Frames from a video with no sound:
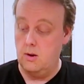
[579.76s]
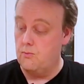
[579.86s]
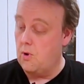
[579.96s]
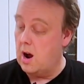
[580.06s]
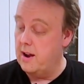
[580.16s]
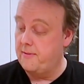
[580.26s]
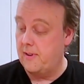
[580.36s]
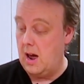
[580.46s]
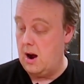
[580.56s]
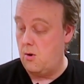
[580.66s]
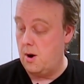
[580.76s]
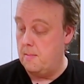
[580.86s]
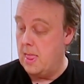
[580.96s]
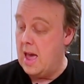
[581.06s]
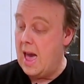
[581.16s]
rye
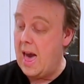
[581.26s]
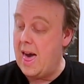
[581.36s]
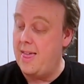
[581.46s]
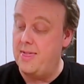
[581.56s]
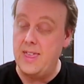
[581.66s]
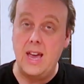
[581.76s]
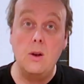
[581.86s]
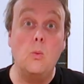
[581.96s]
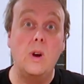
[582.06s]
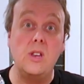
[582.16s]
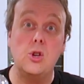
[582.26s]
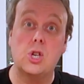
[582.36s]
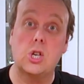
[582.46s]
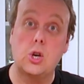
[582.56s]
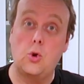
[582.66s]
flour, and then when you
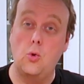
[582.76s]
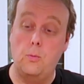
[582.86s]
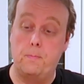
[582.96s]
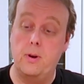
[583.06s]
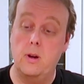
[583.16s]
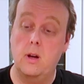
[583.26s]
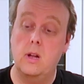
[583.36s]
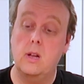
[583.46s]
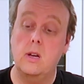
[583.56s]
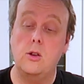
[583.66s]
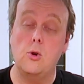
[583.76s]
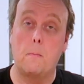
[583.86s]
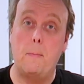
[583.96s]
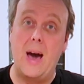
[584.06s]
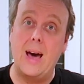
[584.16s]
scoop
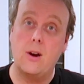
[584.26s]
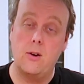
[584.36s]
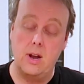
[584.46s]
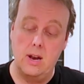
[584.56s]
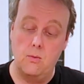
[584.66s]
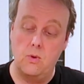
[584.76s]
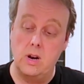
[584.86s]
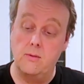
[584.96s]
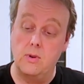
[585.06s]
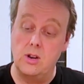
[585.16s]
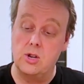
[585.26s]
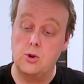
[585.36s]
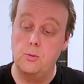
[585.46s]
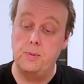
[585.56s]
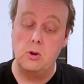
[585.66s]
your batter in, when you
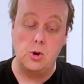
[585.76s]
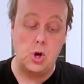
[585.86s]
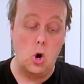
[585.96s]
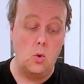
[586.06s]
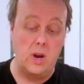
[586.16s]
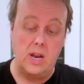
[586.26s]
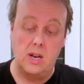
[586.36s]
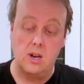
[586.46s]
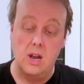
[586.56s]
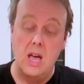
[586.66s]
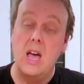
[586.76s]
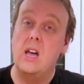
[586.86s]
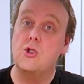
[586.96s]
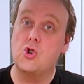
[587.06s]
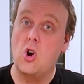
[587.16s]
scoop your dough in,
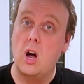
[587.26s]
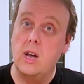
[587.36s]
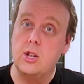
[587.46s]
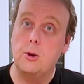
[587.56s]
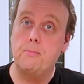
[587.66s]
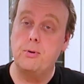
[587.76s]
try to